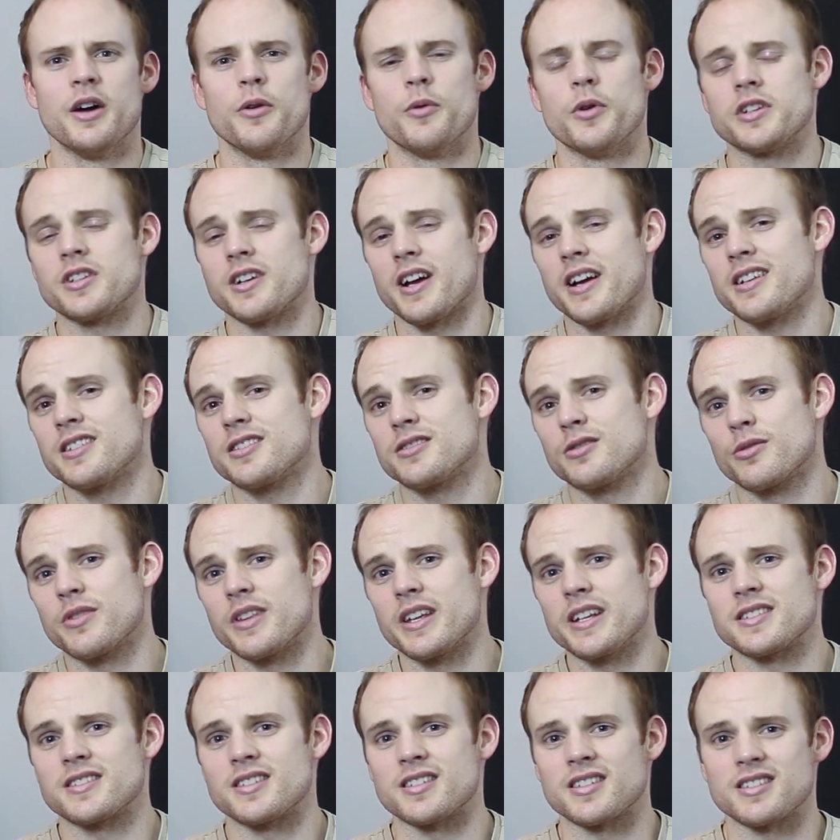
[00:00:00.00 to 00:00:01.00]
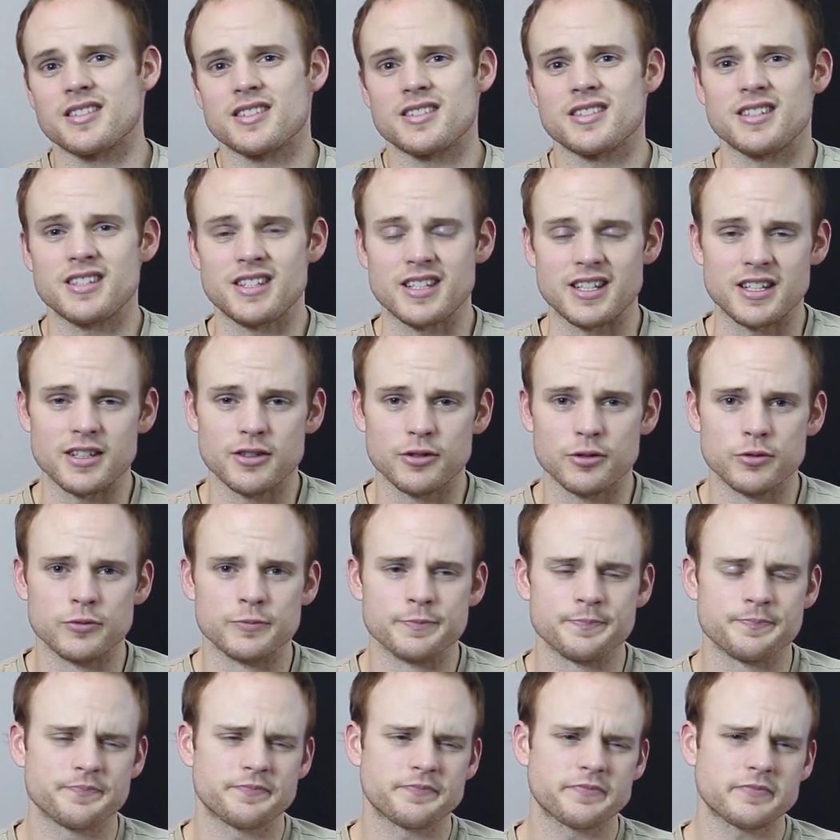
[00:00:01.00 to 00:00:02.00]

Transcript: which I still think is a steal.